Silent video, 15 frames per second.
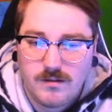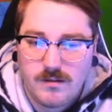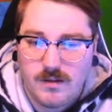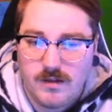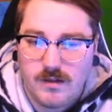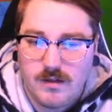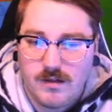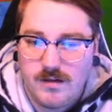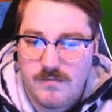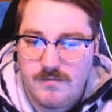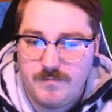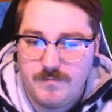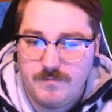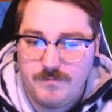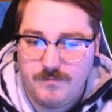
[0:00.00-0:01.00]
I'm
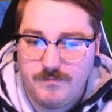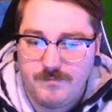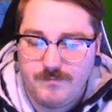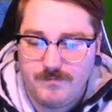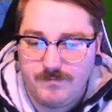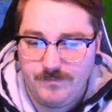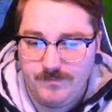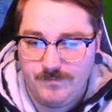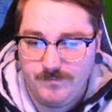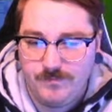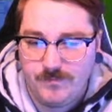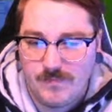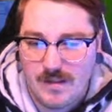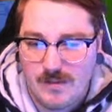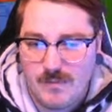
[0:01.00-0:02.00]

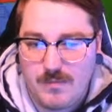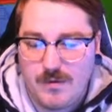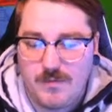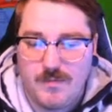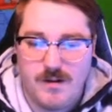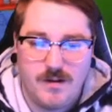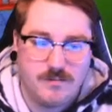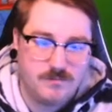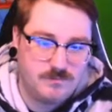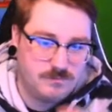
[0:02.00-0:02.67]
gonna put him there.